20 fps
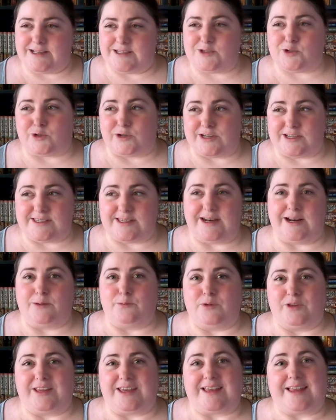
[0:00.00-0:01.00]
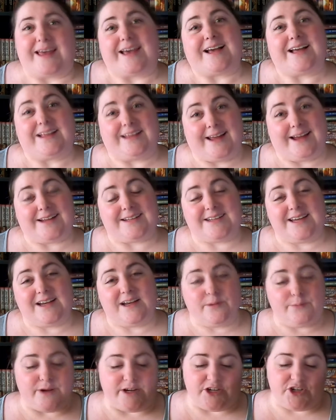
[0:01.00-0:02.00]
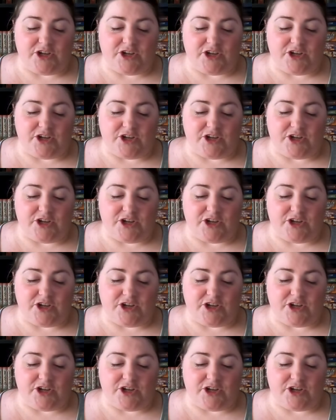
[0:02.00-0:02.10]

stories that I'm really, like, collecting on my